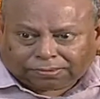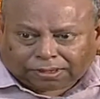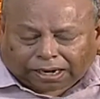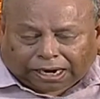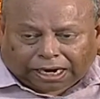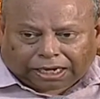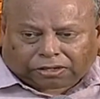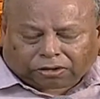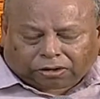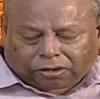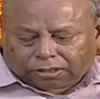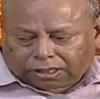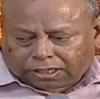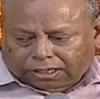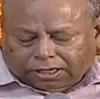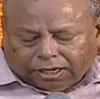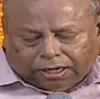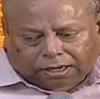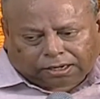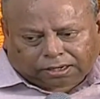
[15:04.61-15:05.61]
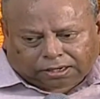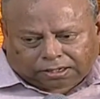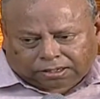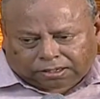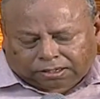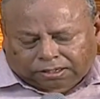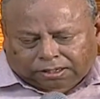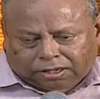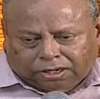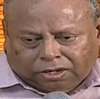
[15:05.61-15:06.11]
I told this girl,
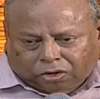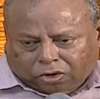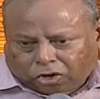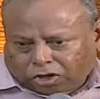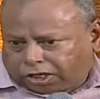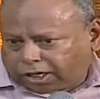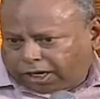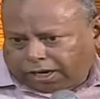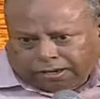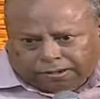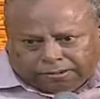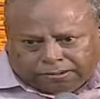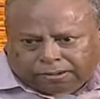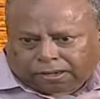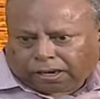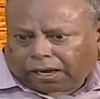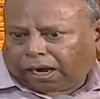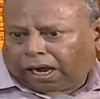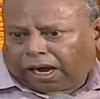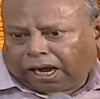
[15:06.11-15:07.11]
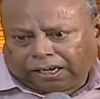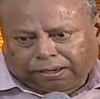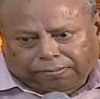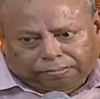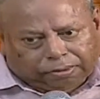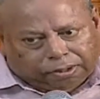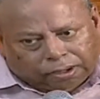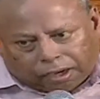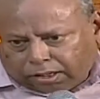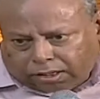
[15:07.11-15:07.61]
Rosa, I
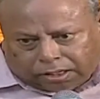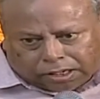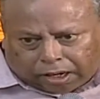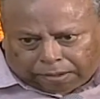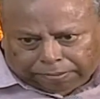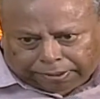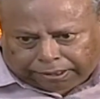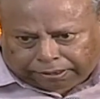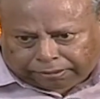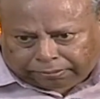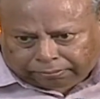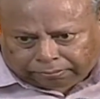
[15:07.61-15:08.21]
am not coming.